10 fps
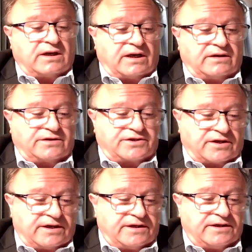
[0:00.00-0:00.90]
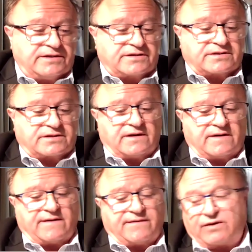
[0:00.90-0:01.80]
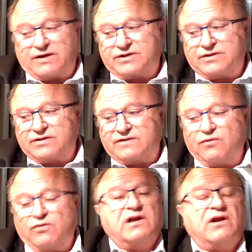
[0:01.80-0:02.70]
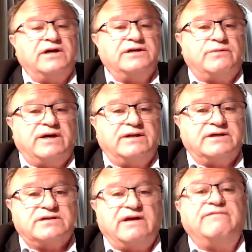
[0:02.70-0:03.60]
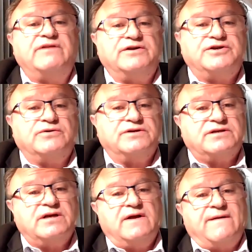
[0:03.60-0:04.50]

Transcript: and the Chinese and the Russians have all aligned around this. They have no choice.